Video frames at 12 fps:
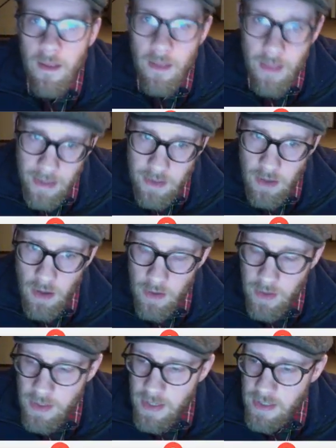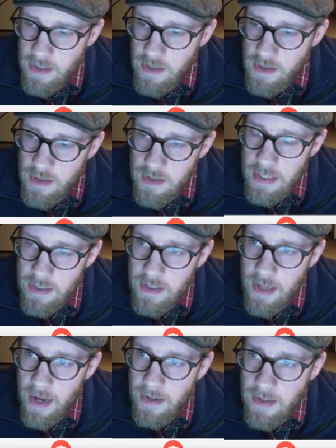That's how long the test is
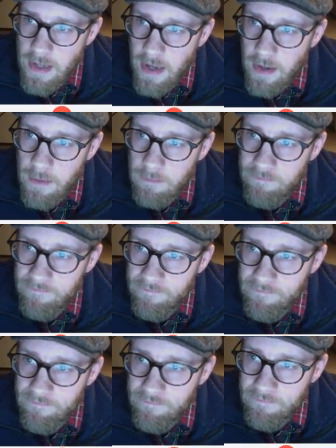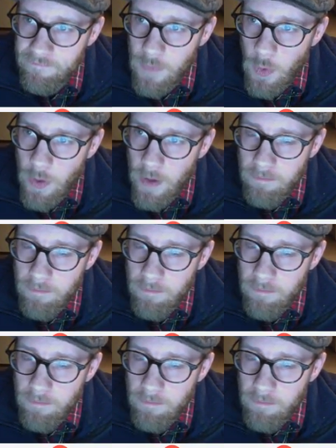designed to take. Okay?